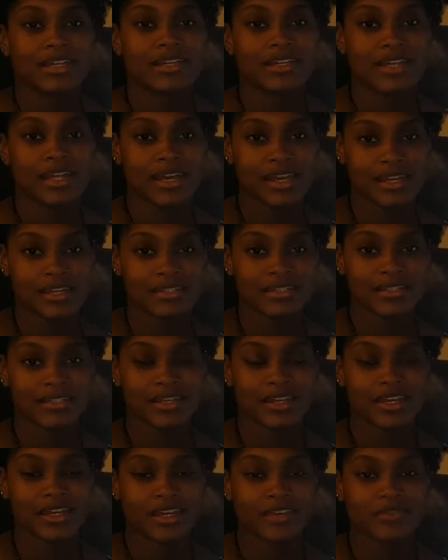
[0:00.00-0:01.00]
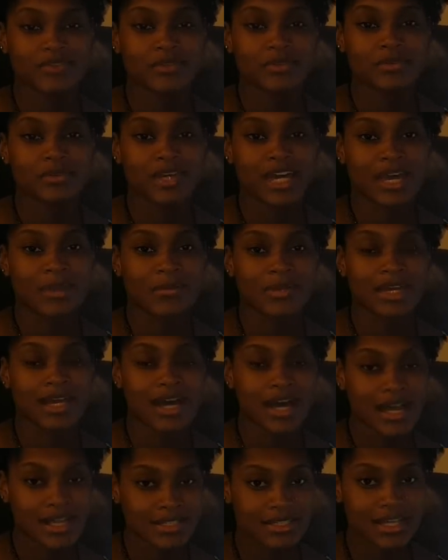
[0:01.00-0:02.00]
Next, if you came in
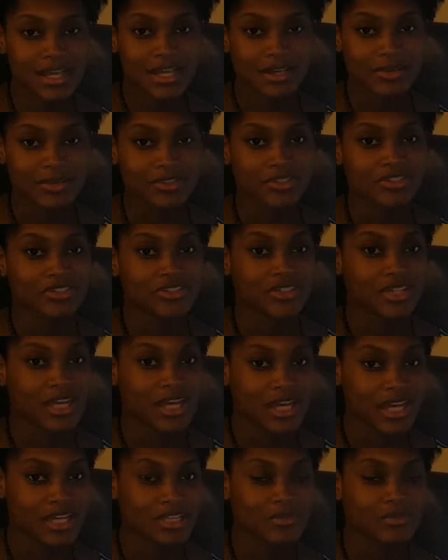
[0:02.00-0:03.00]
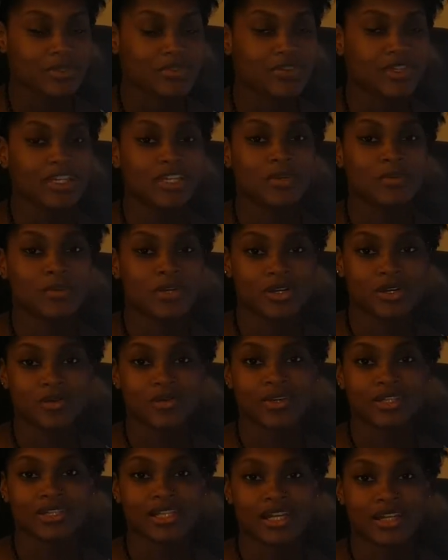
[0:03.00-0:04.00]
contact or shook hands with anyone
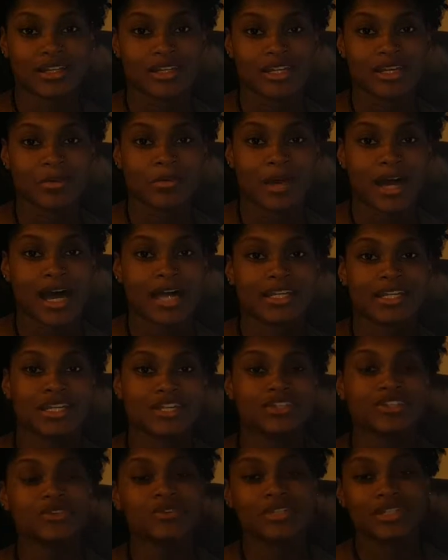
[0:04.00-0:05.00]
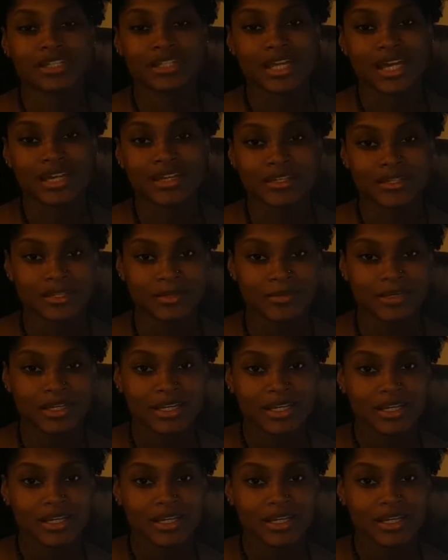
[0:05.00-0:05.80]
who is standing up, I need you to stand up.